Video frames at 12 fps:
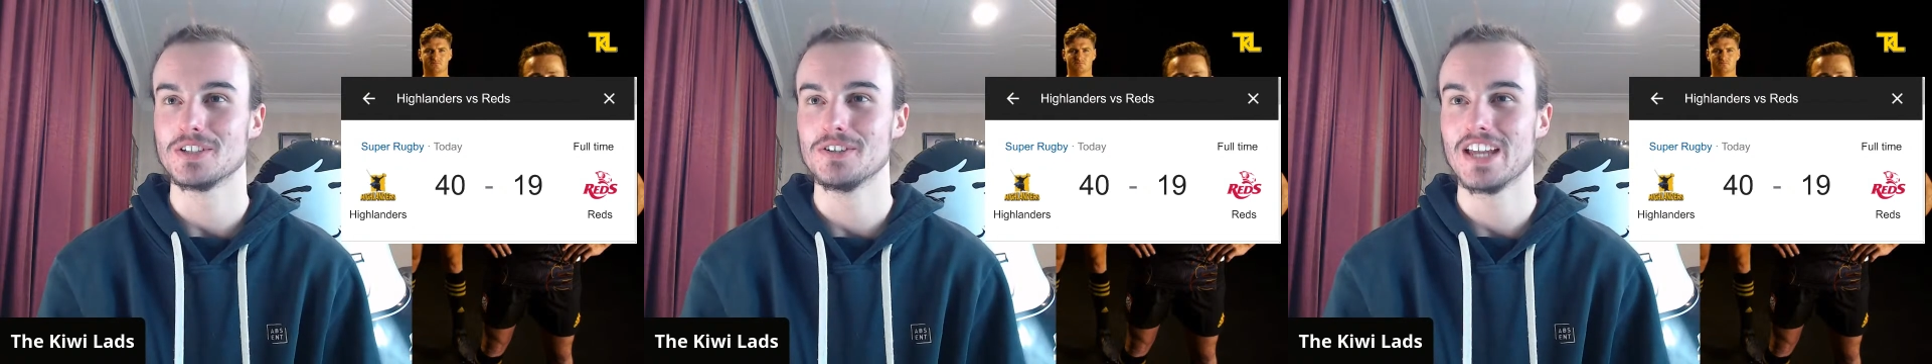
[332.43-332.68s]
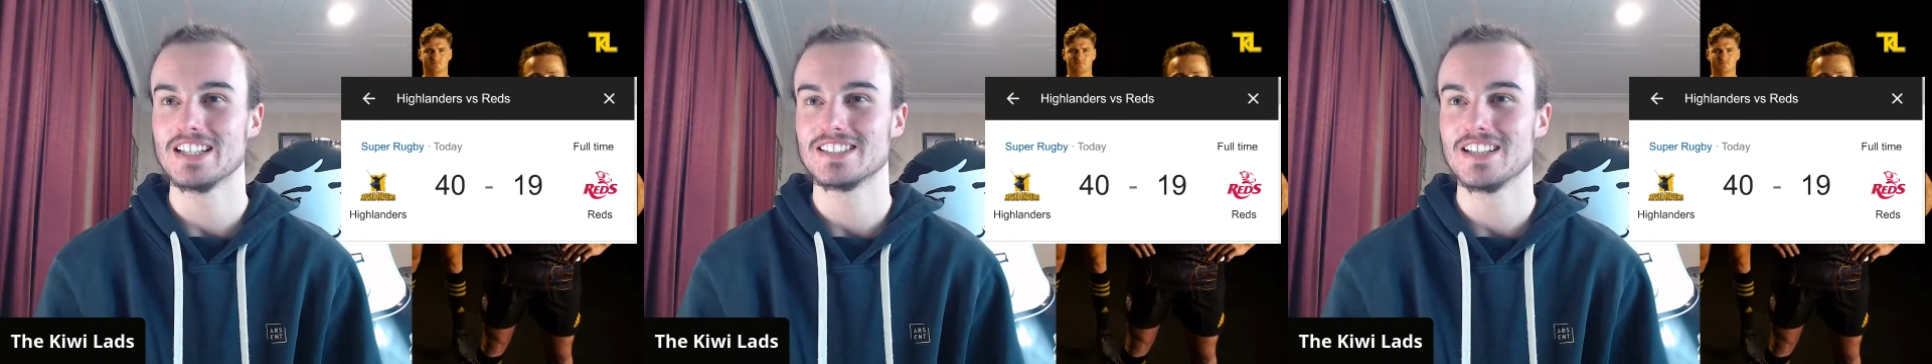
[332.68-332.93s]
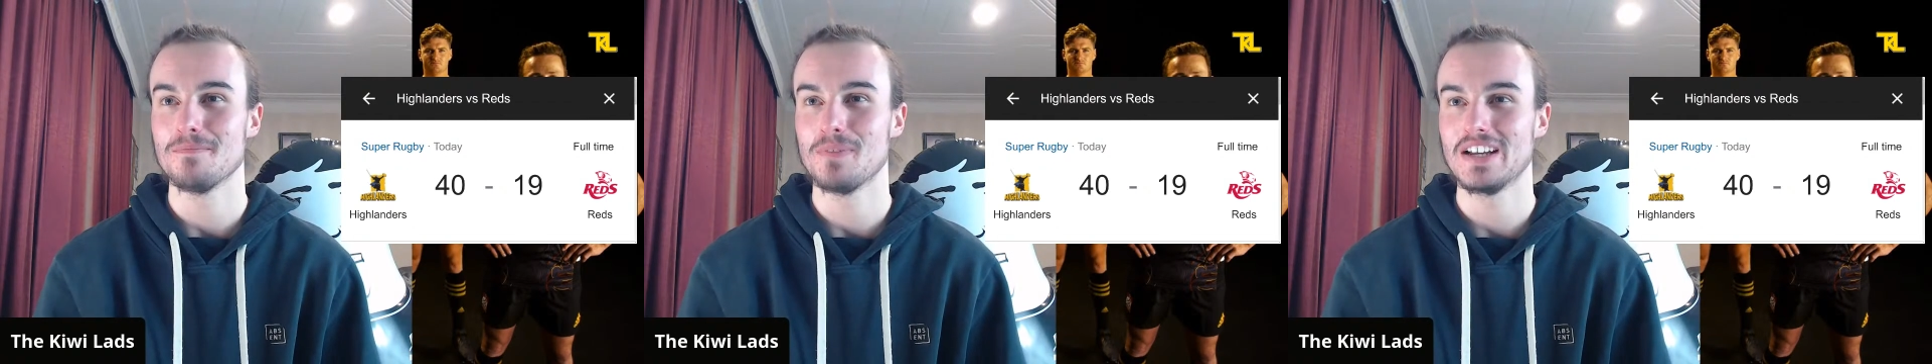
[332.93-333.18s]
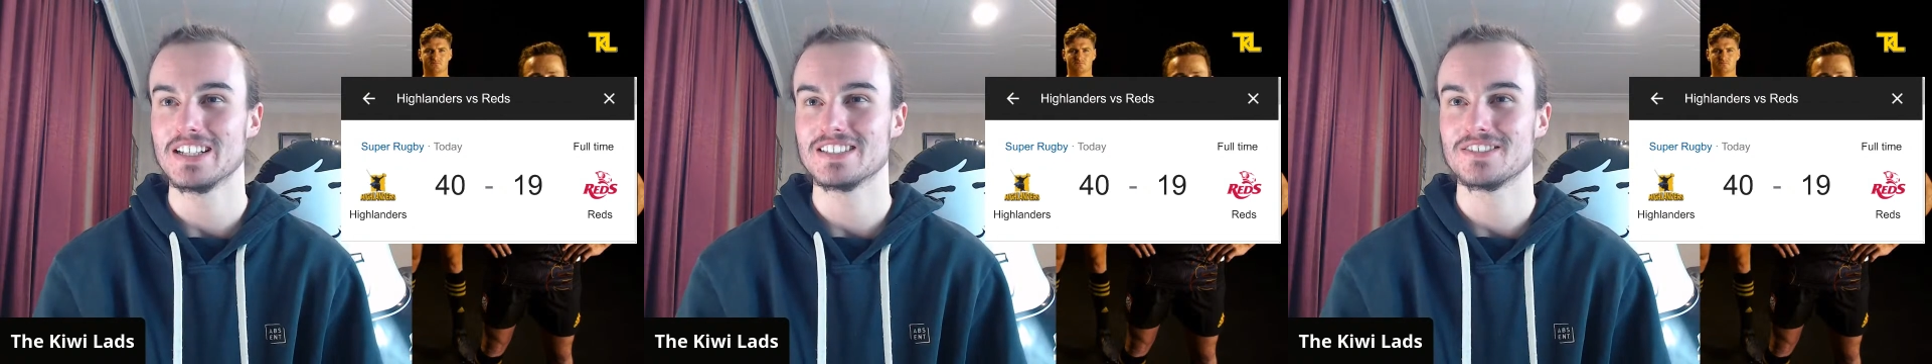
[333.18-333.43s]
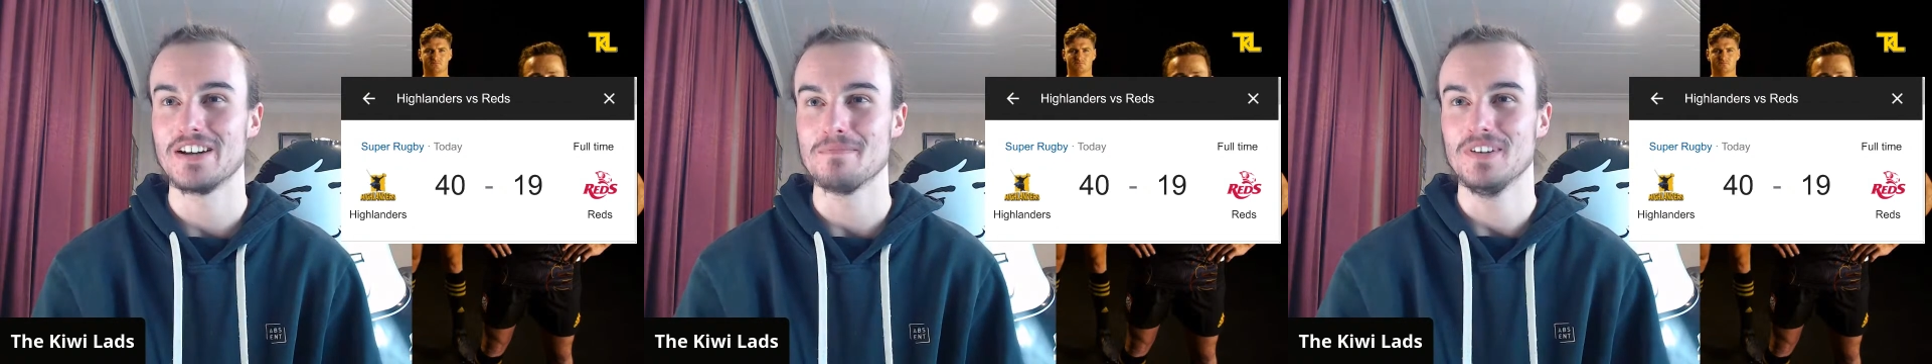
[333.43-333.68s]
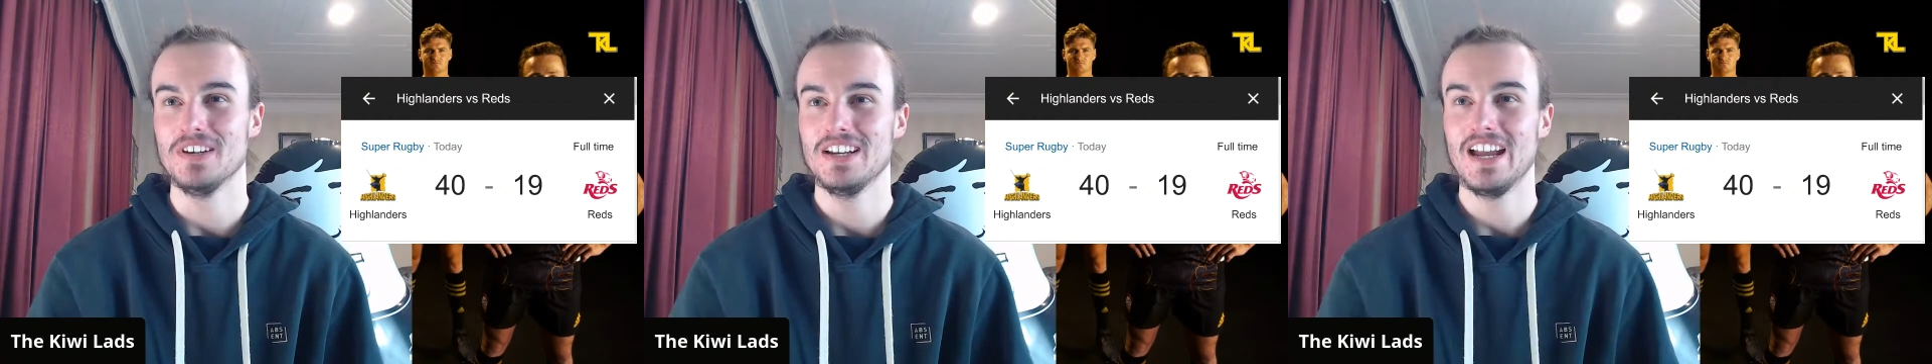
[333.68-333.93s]
2K sub party
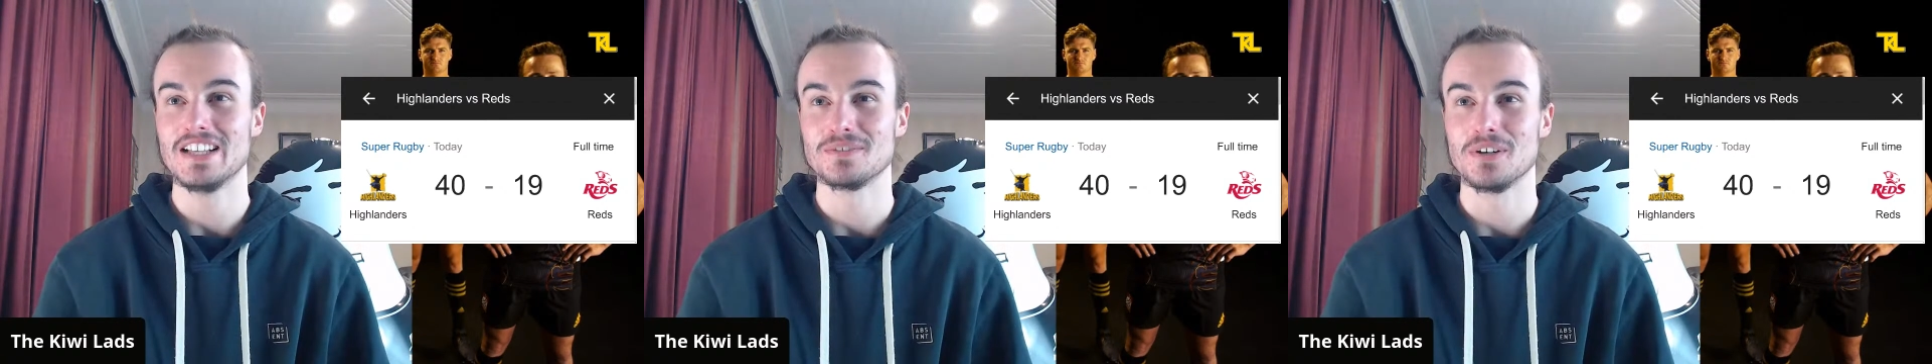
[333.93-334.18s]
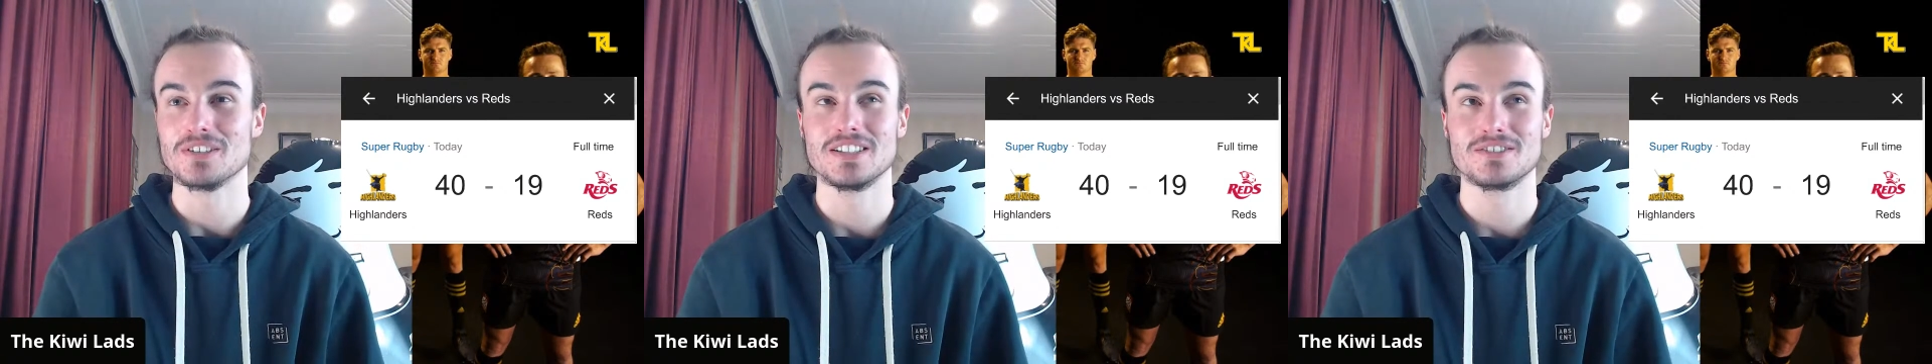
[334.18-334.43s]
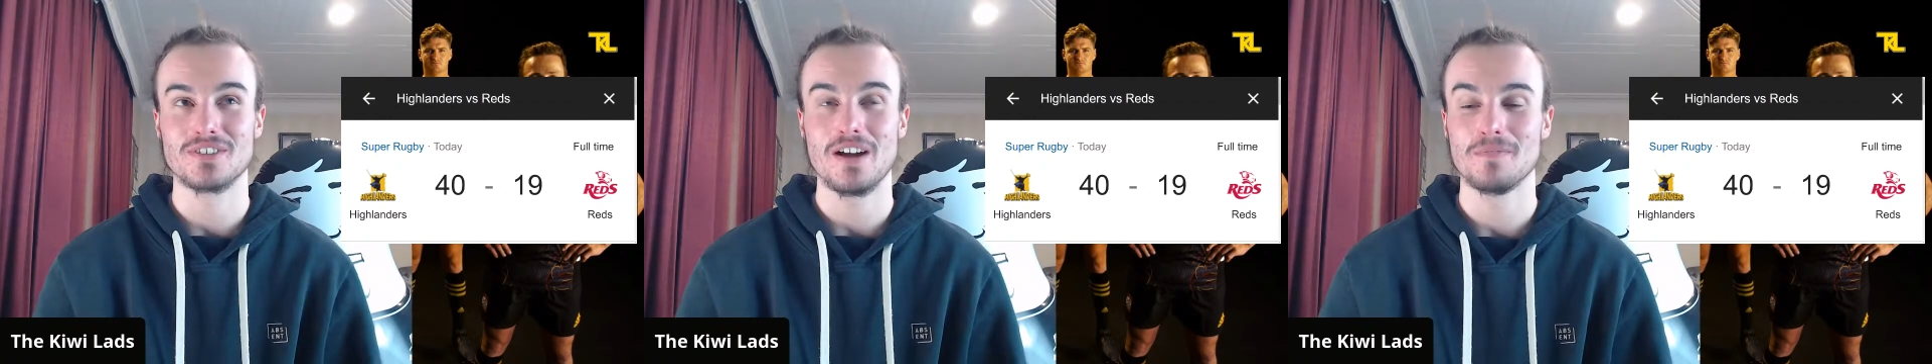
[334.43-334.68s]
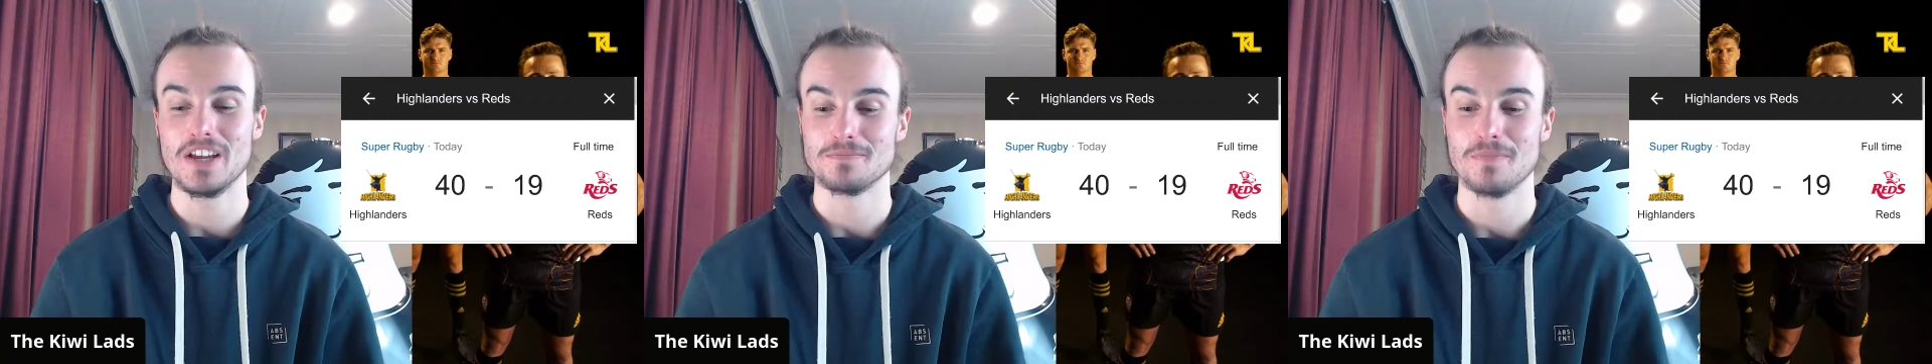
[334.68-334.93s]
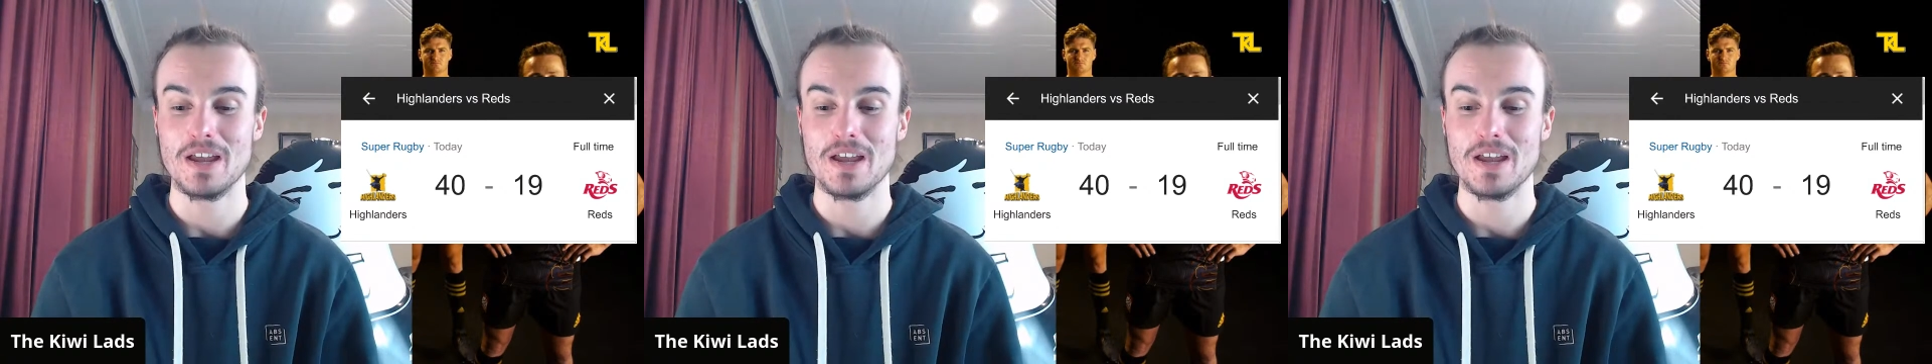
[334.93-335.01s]
stream as well, says Scrumless.